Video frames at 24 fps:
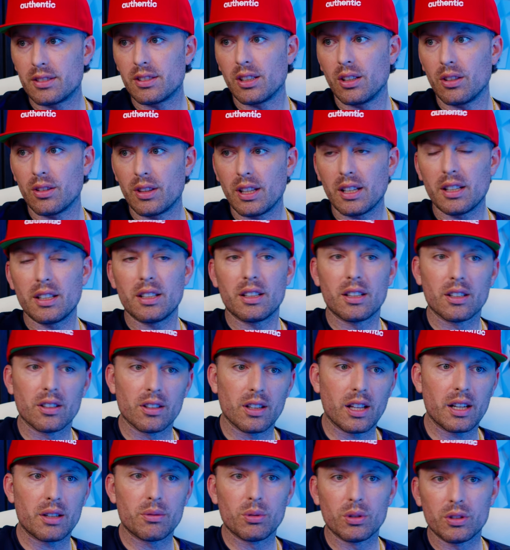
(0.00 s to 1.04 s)
so they're
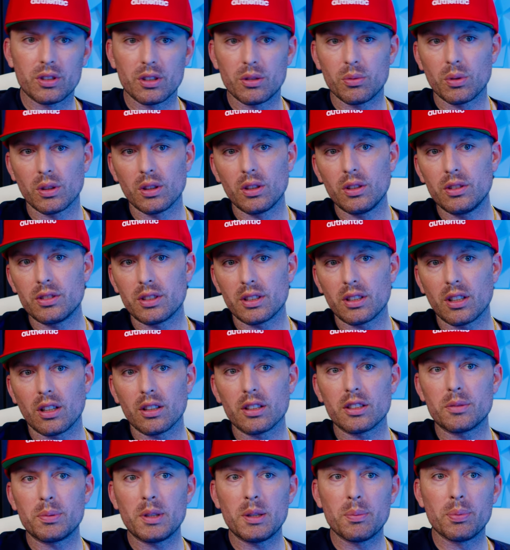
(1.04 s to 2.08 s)
like, well, dude, we're losing to all
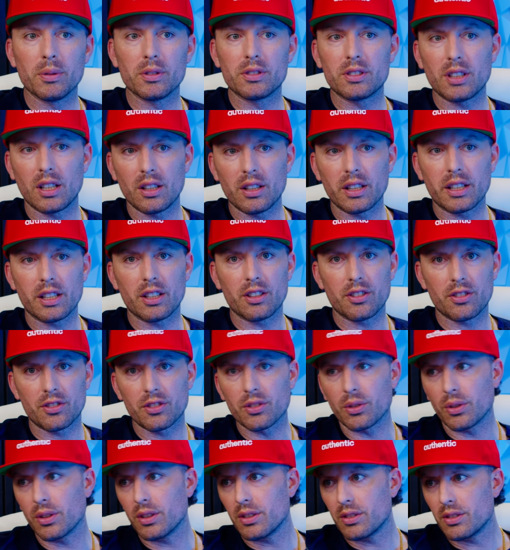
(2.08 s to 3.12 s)
these people selling it
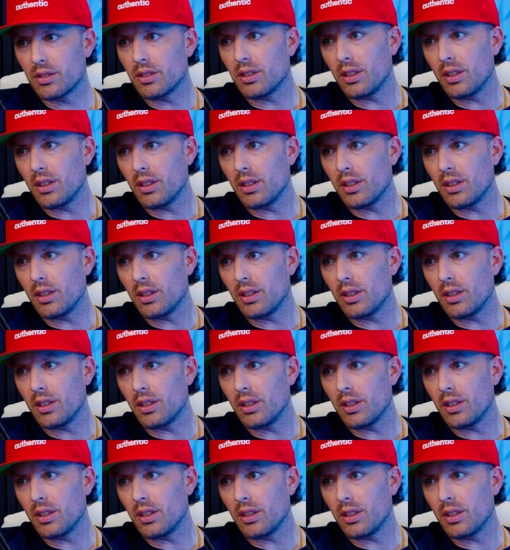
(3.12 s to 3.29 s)
short,